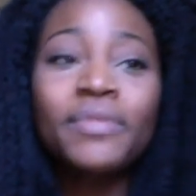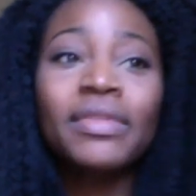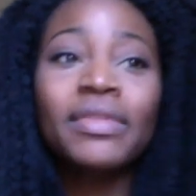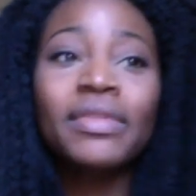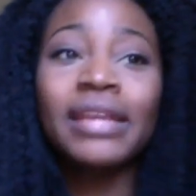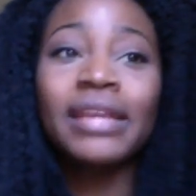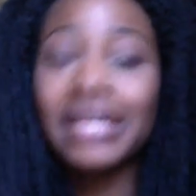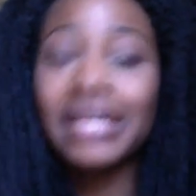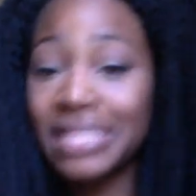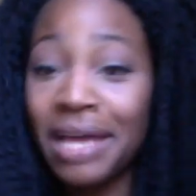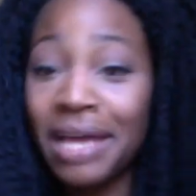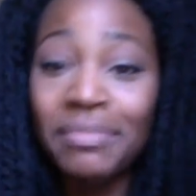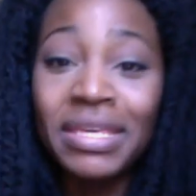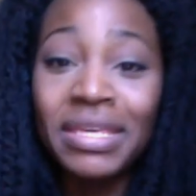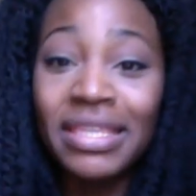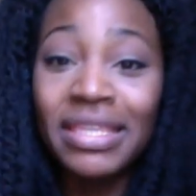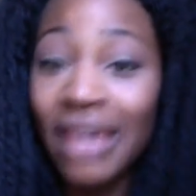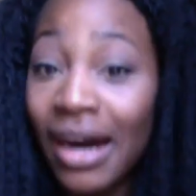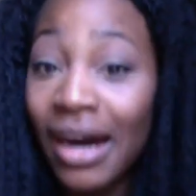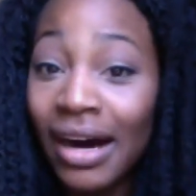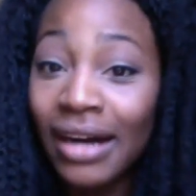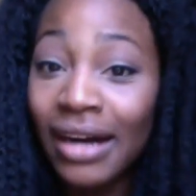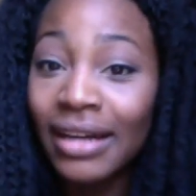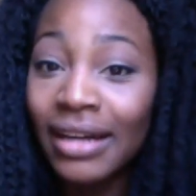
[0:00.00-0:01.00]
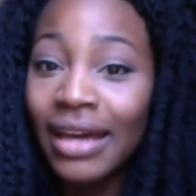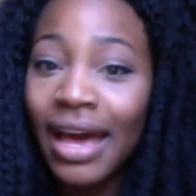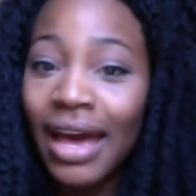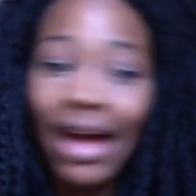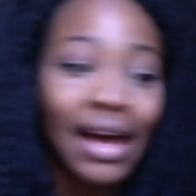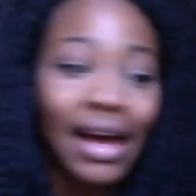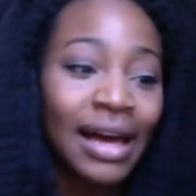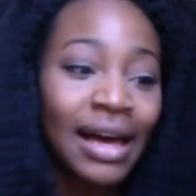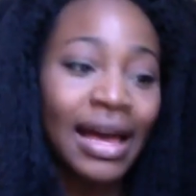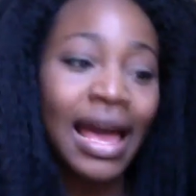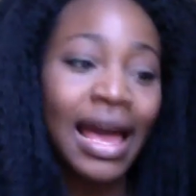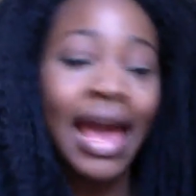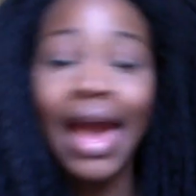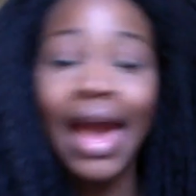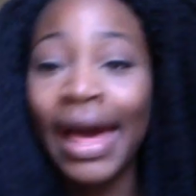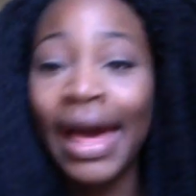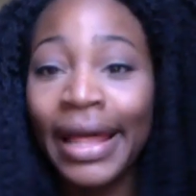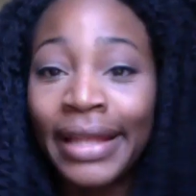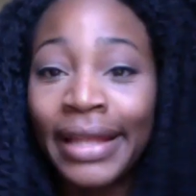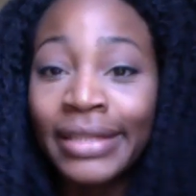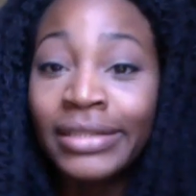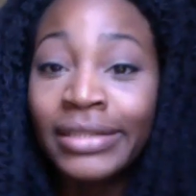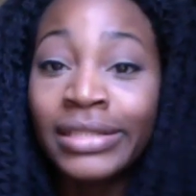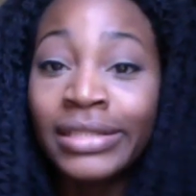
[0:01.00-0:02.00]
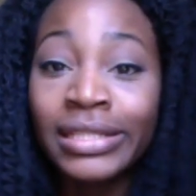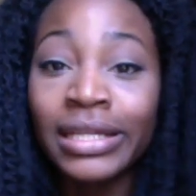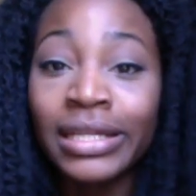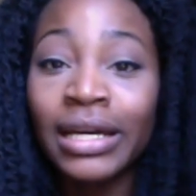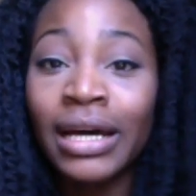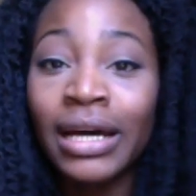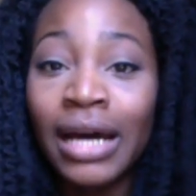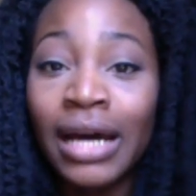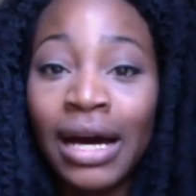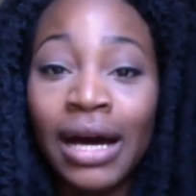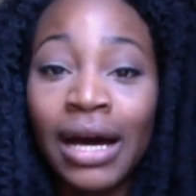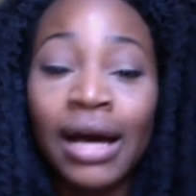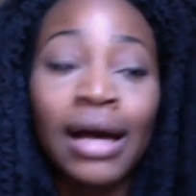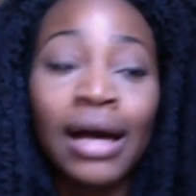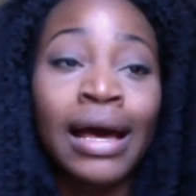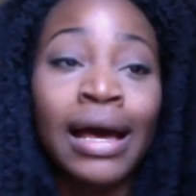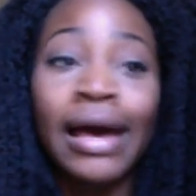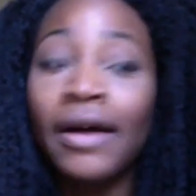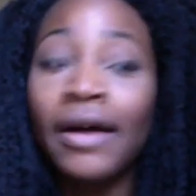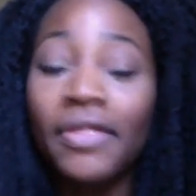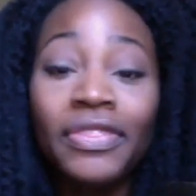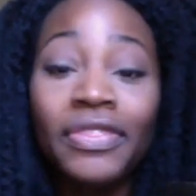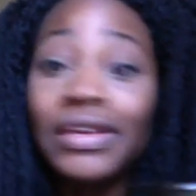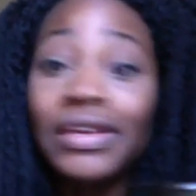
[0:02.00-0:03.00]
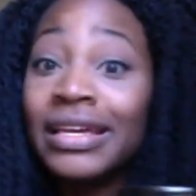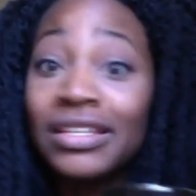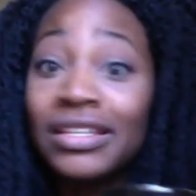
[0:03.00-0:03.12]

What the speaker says: Because I'm young and healthy